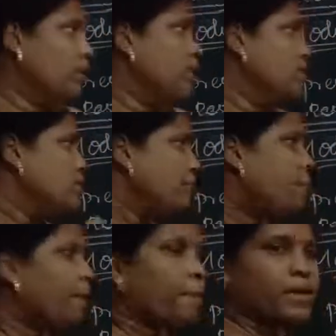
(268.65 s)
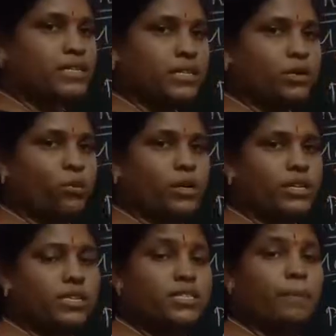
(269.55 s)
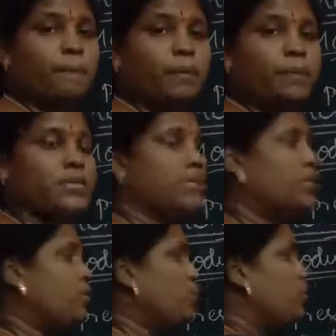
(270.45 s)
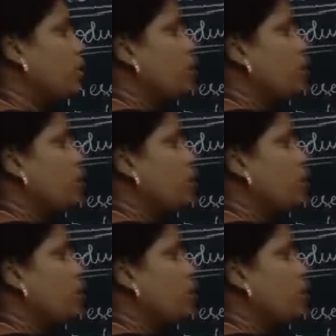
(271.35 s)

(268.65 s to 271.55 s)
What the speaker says: Simple present. What is the simple present rule?